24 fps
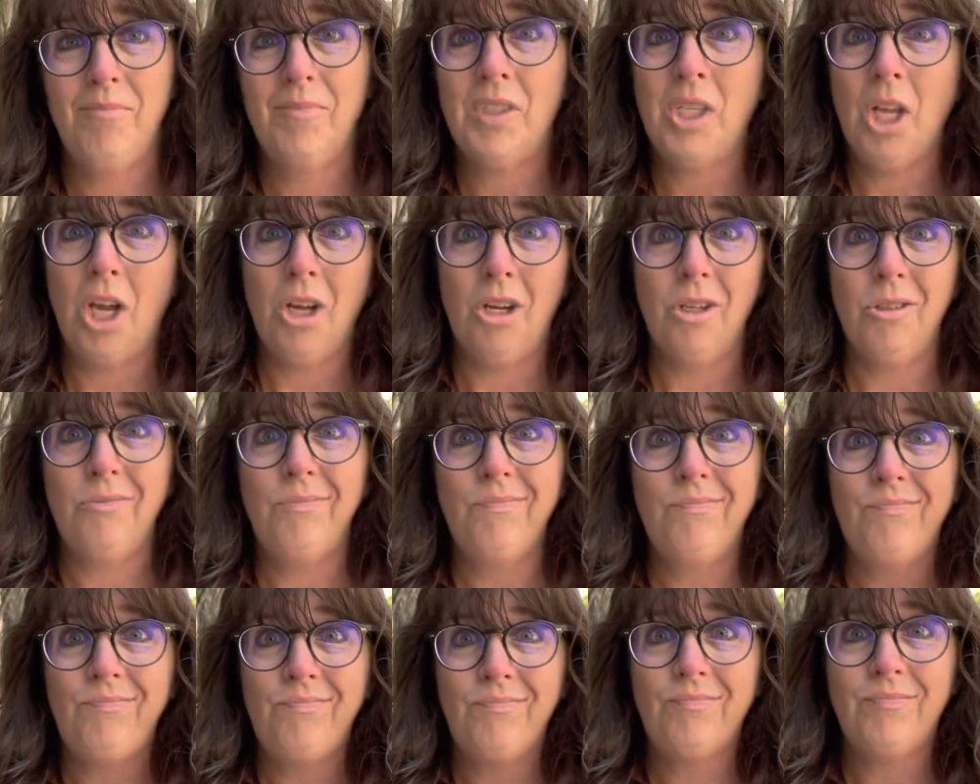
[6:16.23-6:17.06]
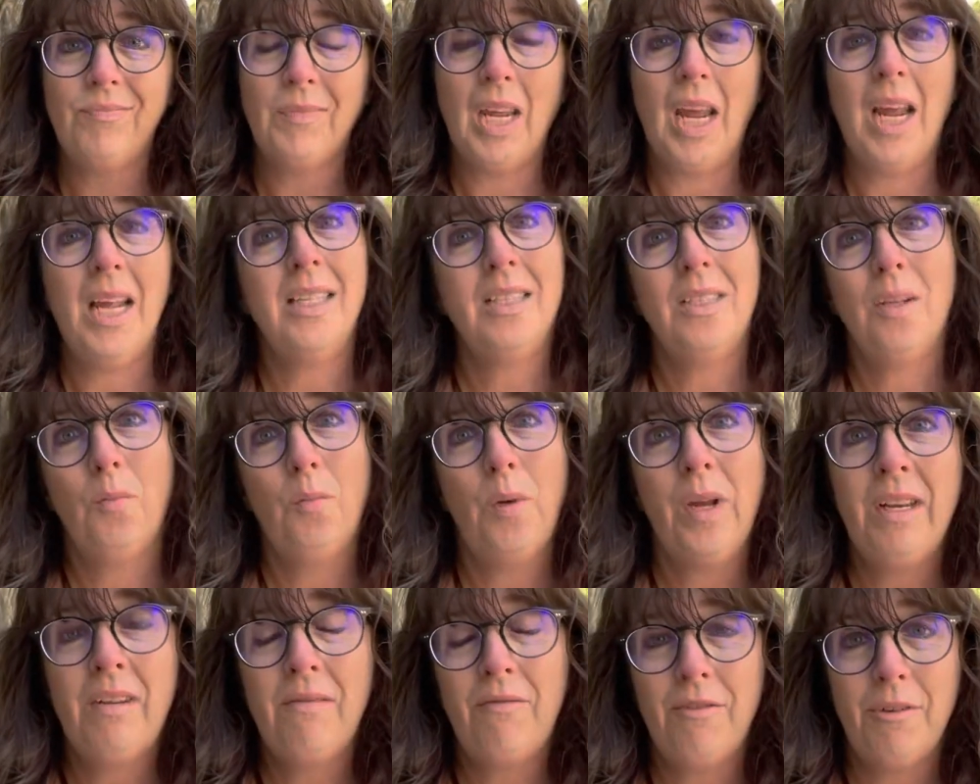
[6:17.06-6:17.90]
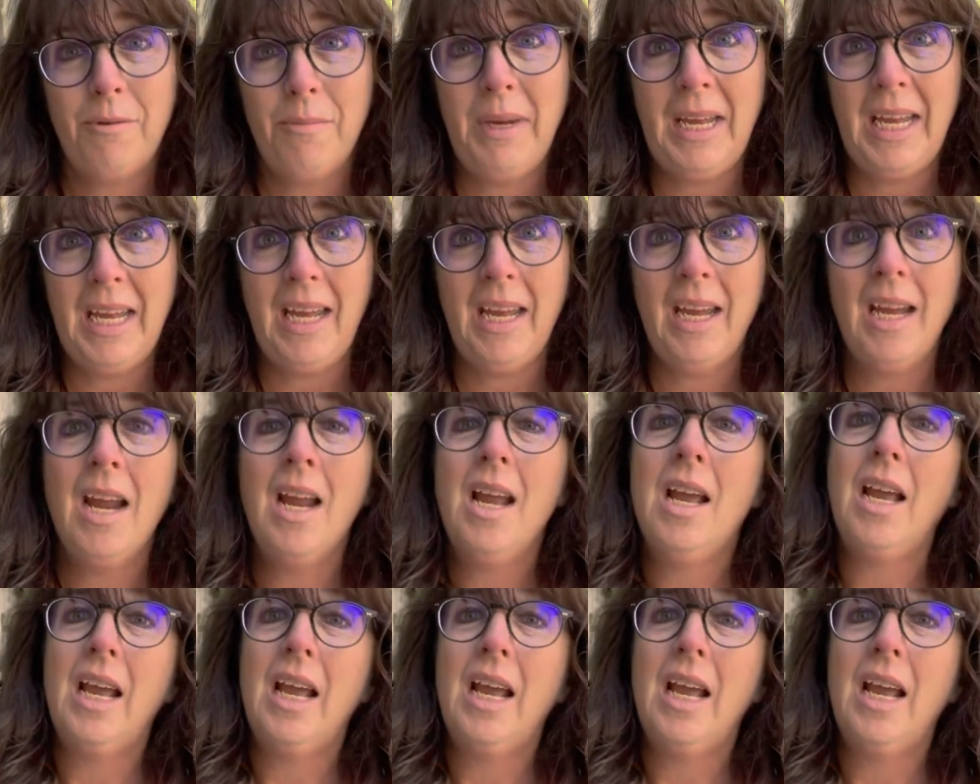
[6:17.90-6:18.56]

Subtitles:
So it's a win for me.